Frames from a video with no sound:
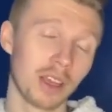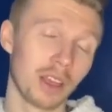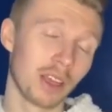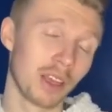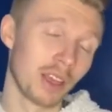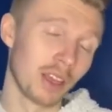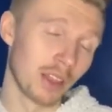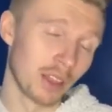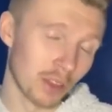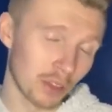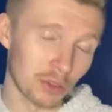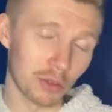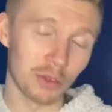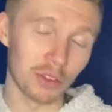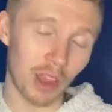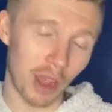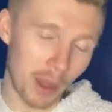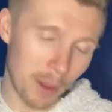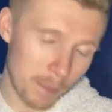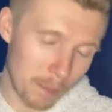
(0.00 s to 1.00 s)
this was
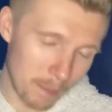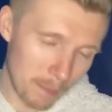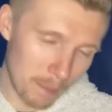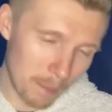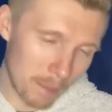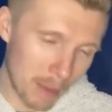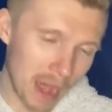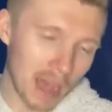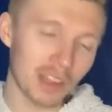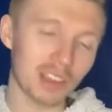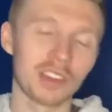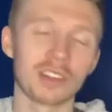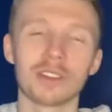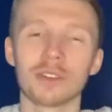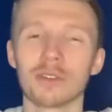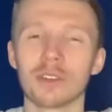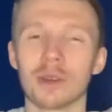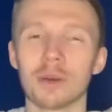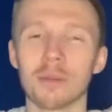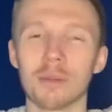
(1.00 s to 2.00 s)
a
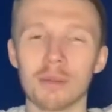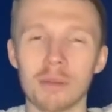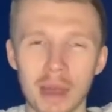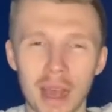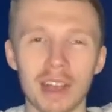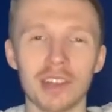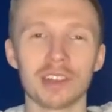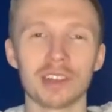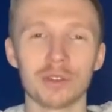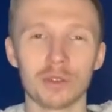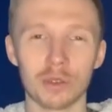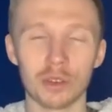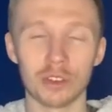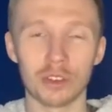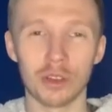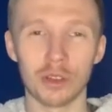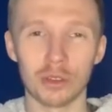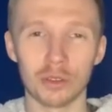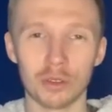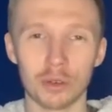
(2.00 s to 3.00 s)
massive, massive
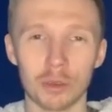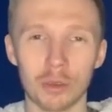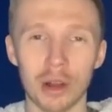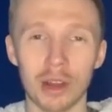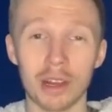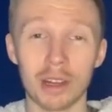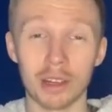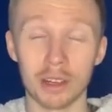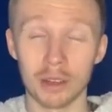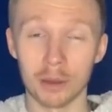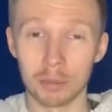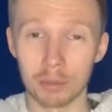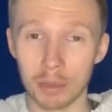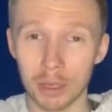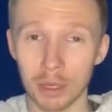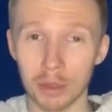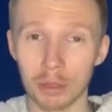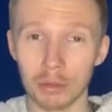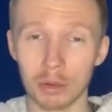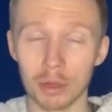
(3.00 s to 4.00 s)
result for Brighton and a
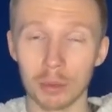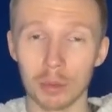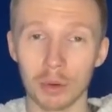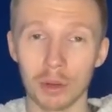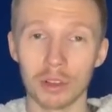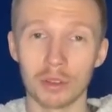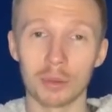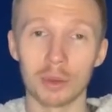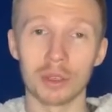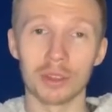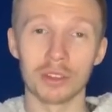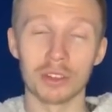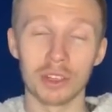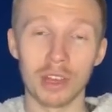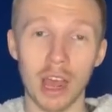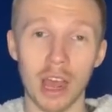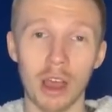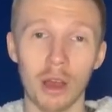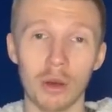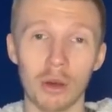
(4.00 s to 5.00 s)
big three points because
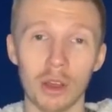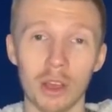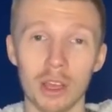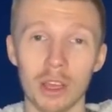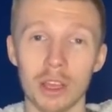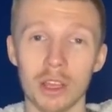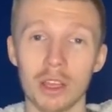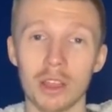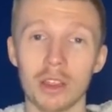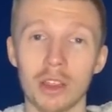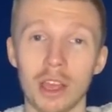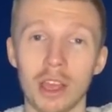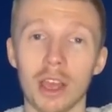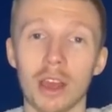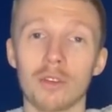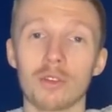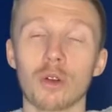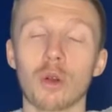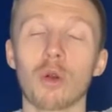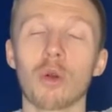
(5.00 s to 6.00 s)
now they
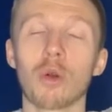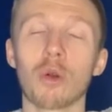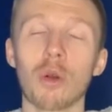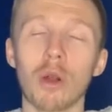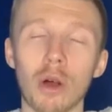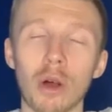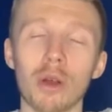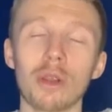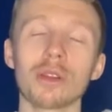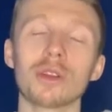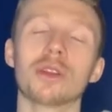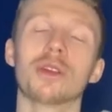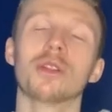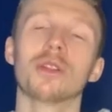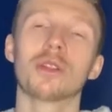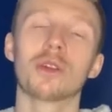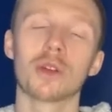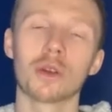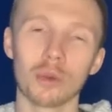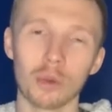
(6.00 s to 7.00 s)
have crawled
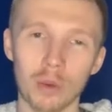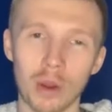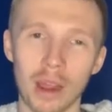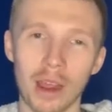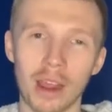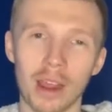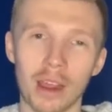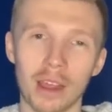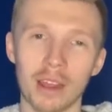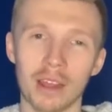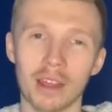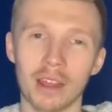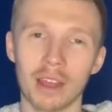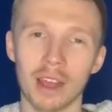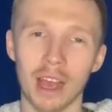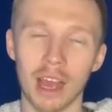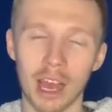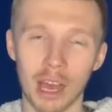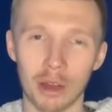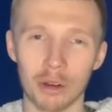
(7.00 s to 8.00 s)
their way
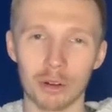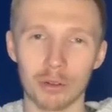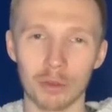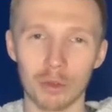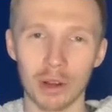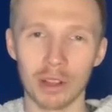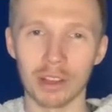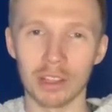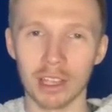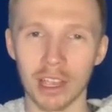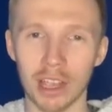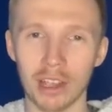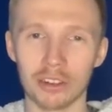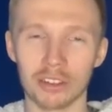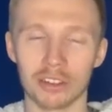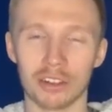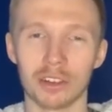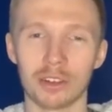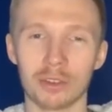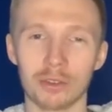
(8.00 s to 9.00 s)
out of
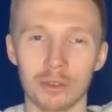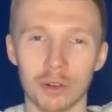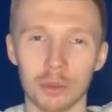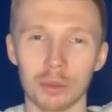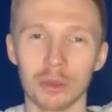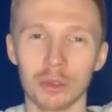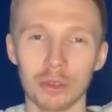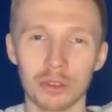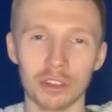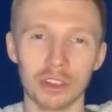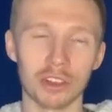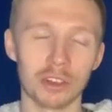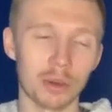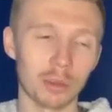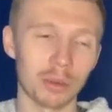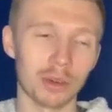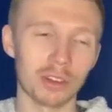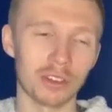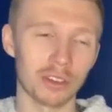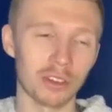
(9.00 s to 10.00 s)
relegation from losing to
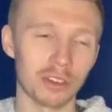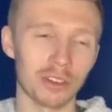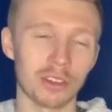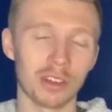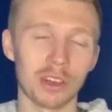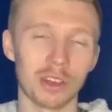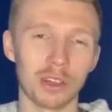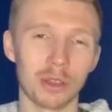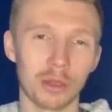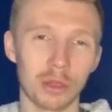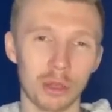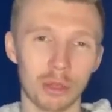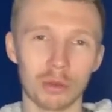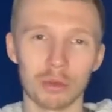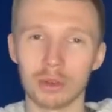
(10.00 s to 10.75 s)
Bristol City 3